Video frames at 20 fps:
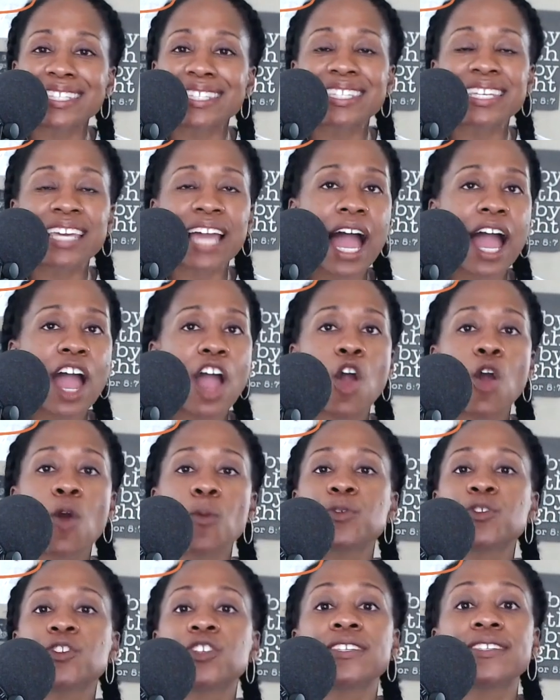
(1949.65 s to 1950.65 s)
see, I
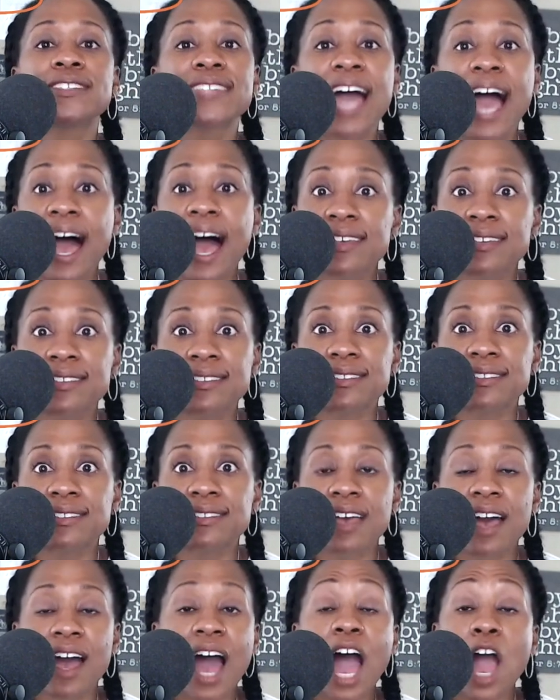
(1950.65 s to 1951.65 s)
hope she
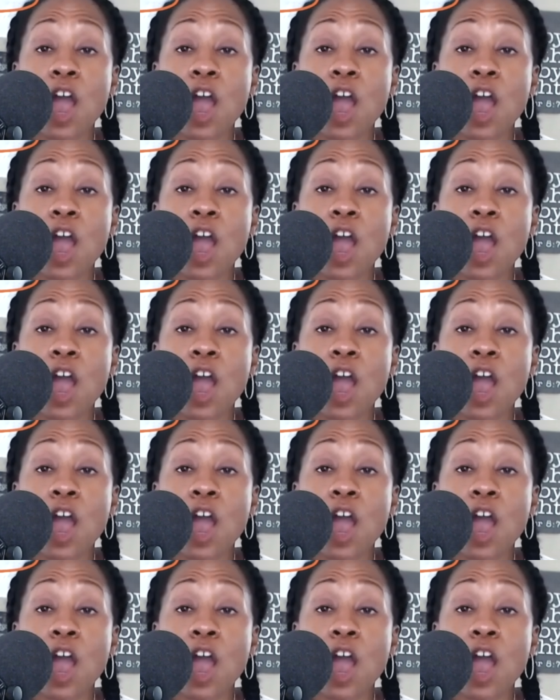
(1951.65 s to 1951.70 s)
says,